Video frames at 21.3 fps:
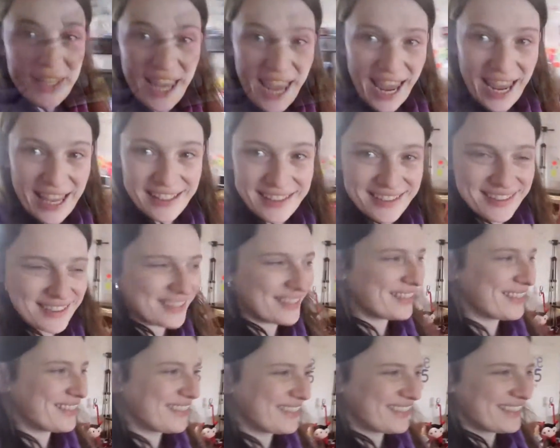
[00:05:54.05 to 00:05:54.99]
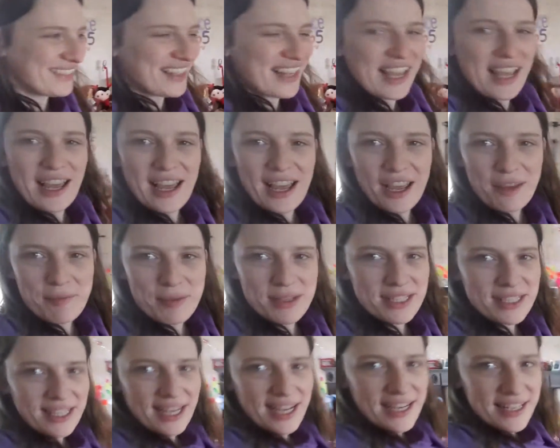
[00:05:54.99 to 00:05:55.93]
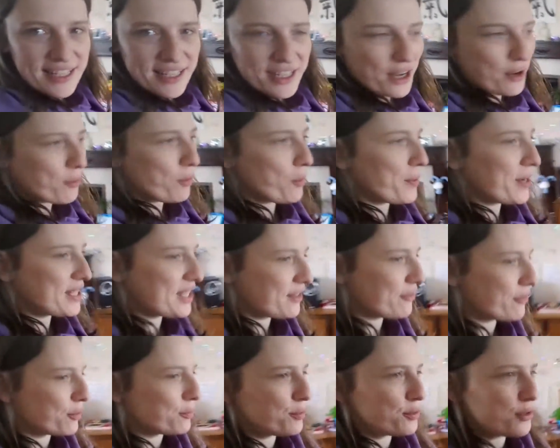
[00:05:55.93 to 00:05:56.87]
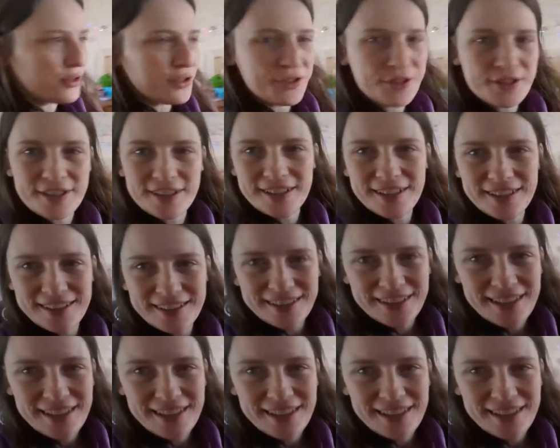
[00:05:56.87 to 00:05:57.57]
yes, I've been tidying up while waiting for Bruce to